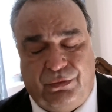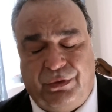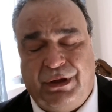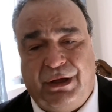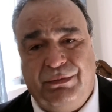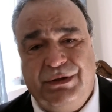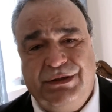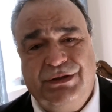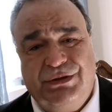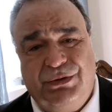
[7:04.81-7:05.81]
when I was
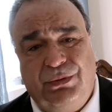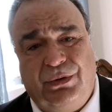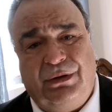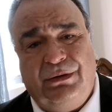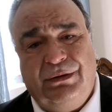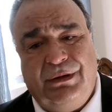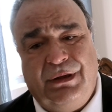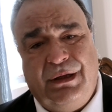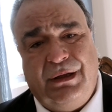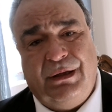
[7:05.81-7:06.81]
in school,
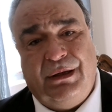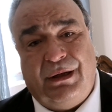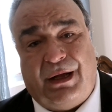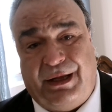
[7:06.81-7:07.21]
I